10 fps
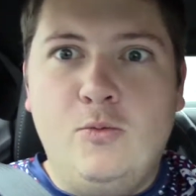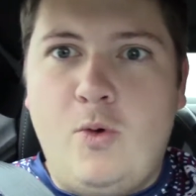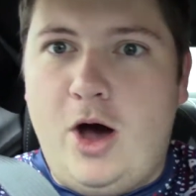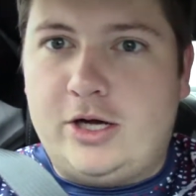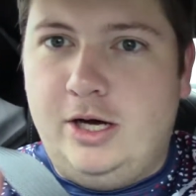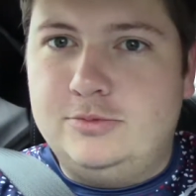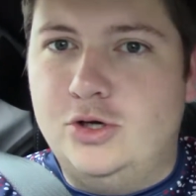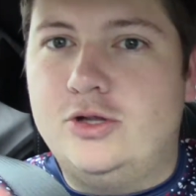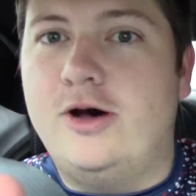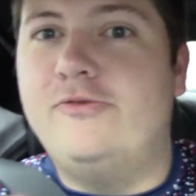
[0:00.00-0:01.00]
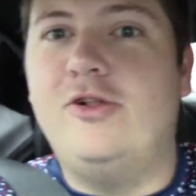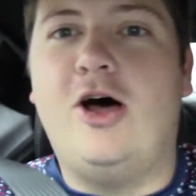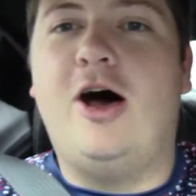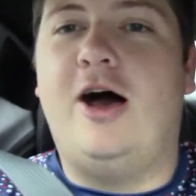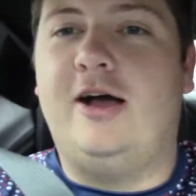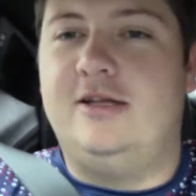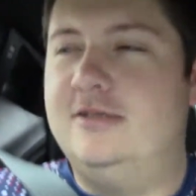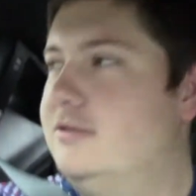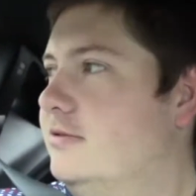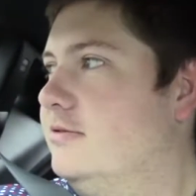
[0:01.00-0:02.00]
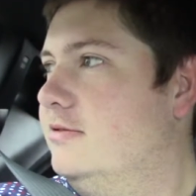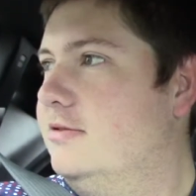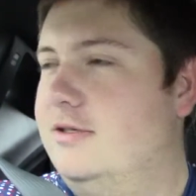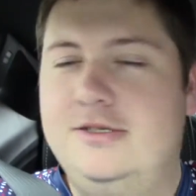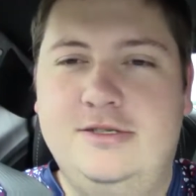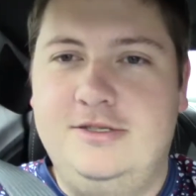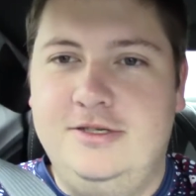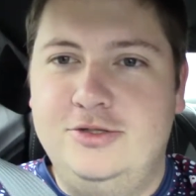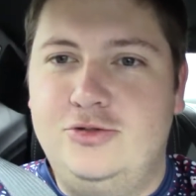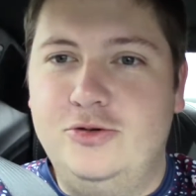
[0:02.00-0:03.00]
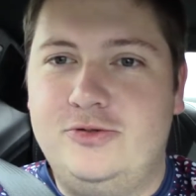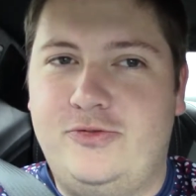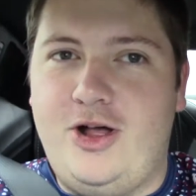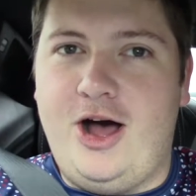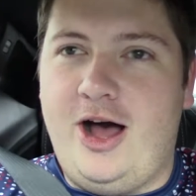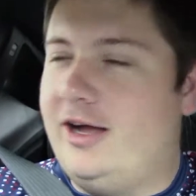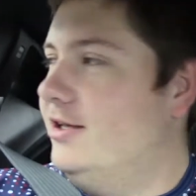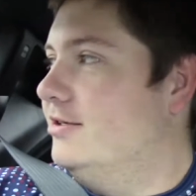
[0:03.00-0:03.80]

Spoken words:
Welcome to the vlog. Drew's vlog.